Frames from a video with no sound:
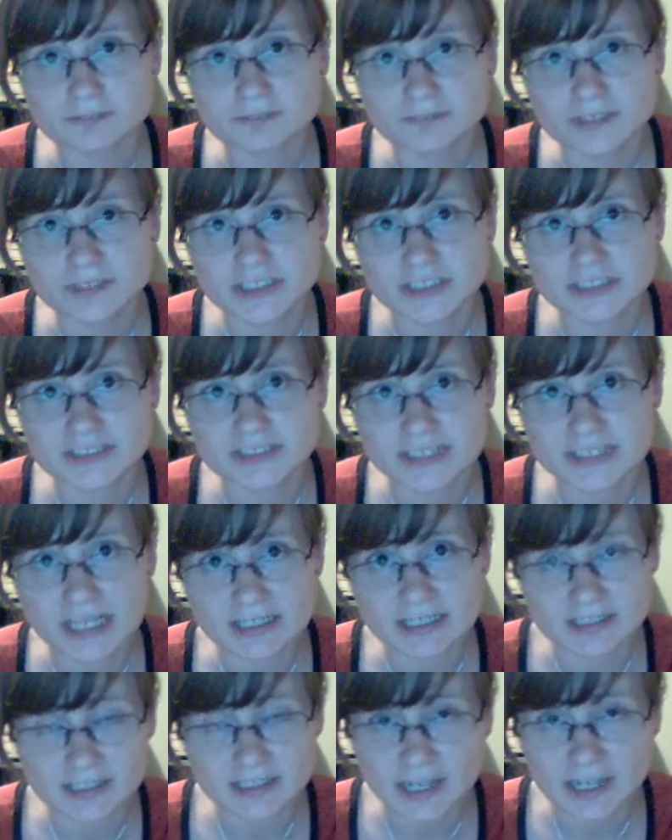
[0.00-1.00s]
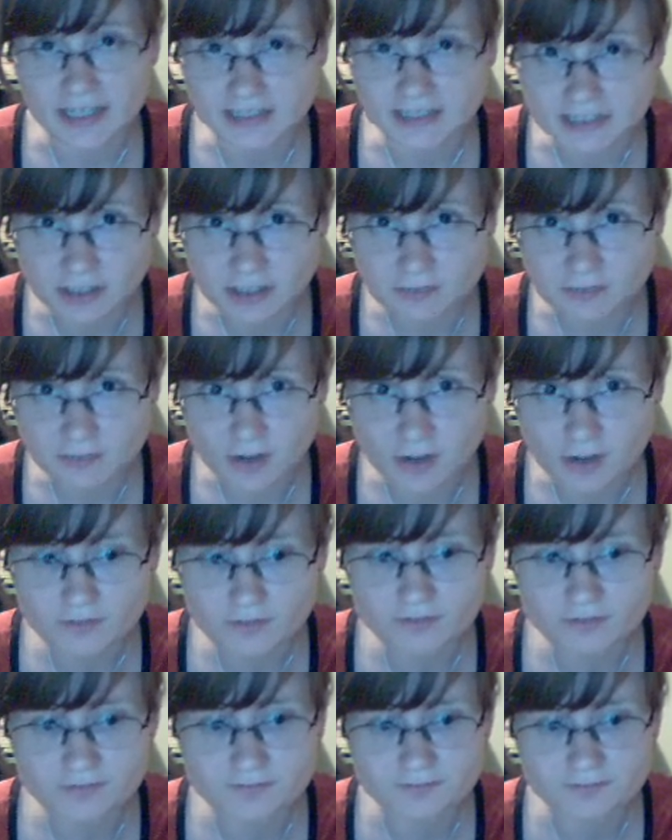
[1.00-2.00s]
she decided to take herself off,
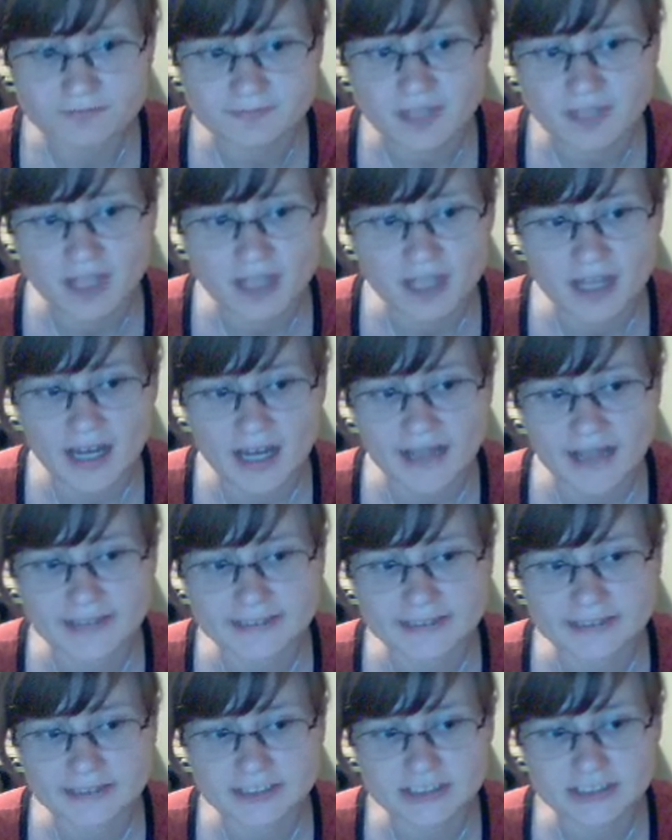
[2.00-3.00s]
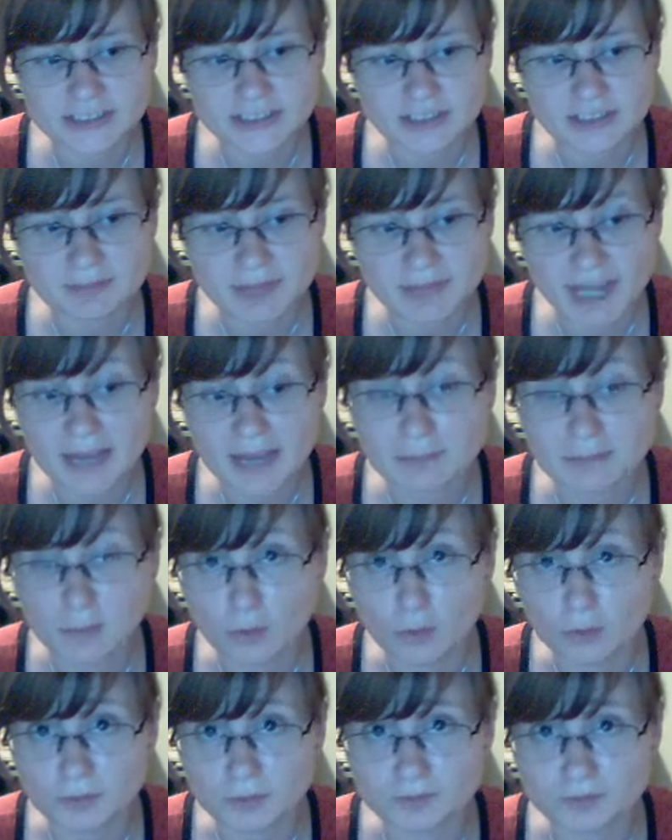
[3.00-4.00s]
and she became
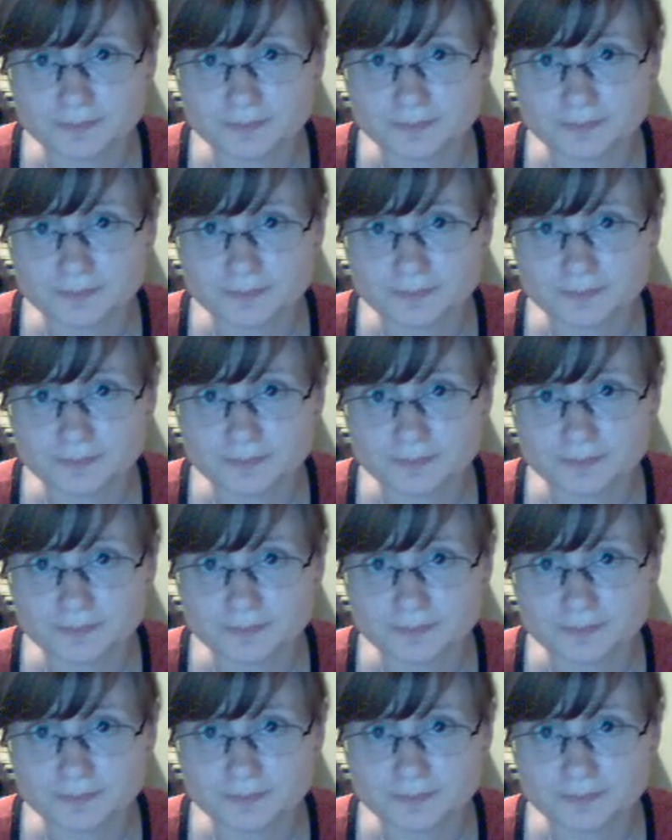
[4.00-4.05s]
normal.